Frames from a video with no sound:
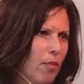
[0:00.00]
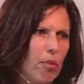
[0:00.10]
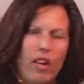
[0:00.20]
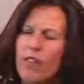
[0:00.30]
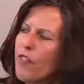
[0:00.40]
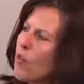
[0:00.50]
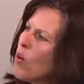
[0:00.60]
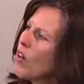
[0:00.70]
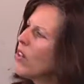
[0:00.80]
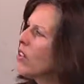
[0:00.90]
Bring
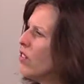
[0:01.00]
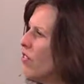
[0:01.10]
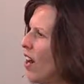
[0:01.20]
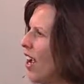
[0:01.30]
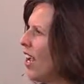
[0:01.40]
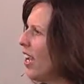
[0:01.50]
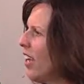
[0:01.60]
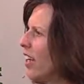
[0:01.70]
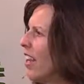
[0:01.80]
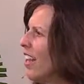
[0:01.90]
forth the
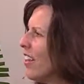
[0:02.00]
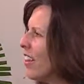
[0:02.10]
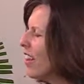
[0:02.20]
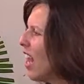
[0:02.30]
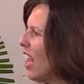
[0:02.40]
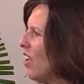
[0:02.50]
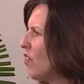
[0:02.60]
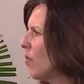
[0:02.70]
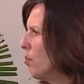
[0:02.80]
divine and the life